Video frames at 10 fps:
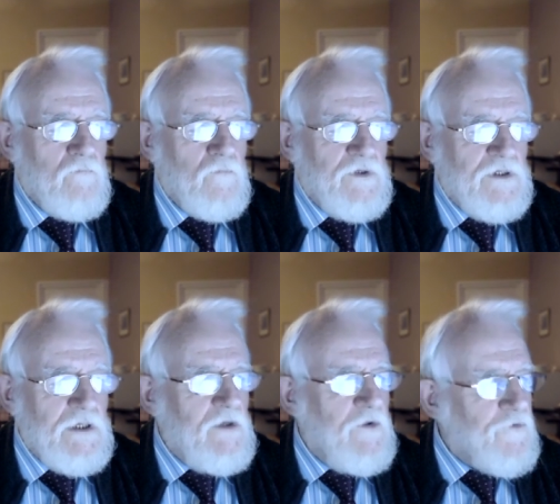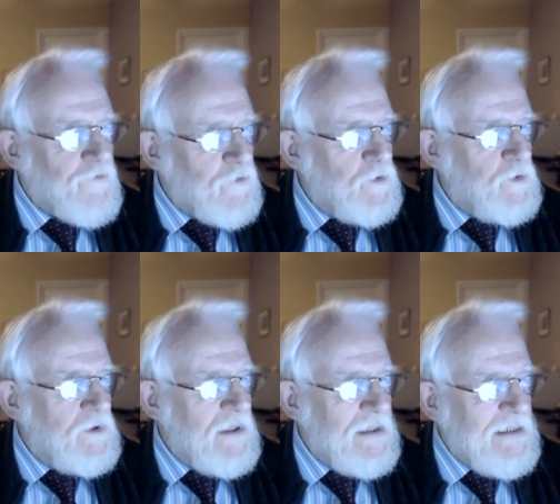ye through
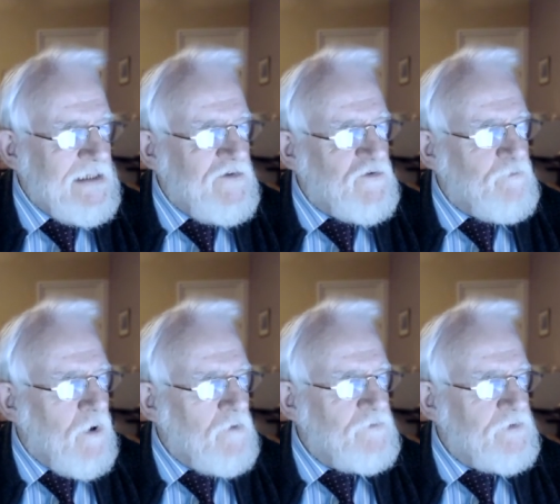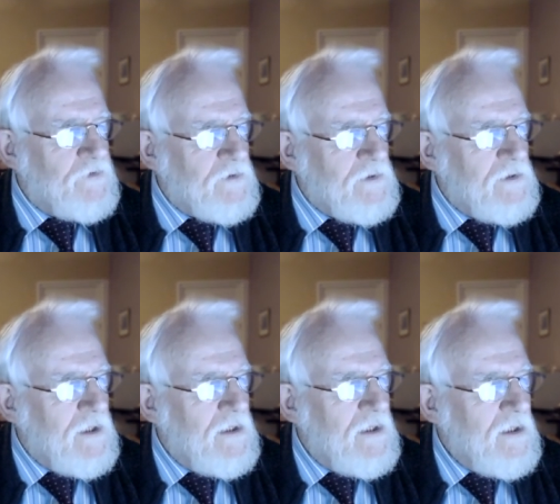his poverty
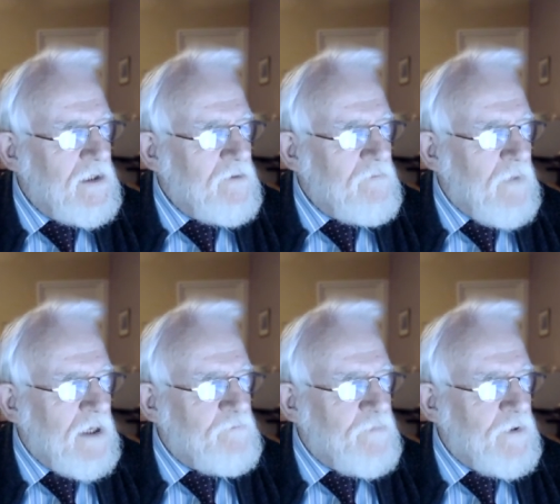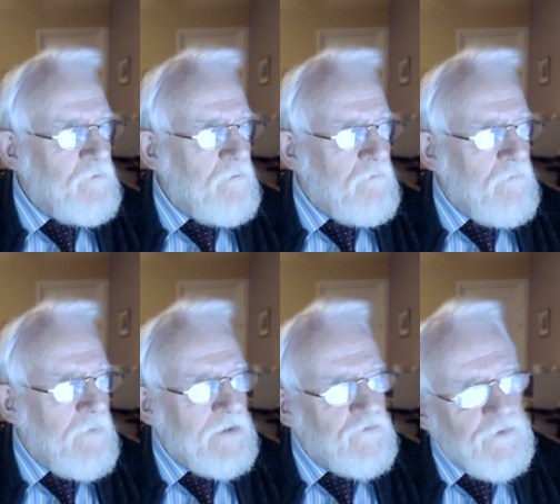might be
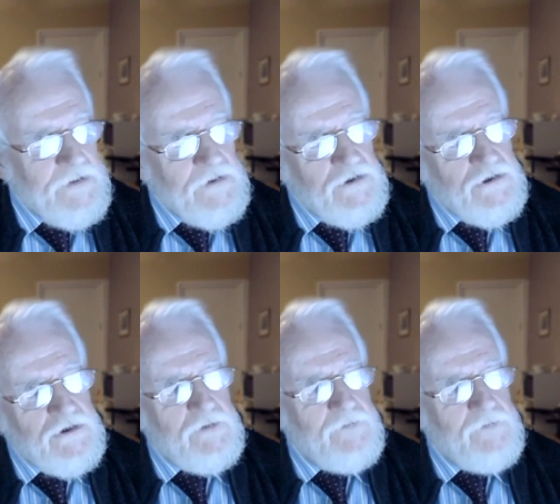made rich.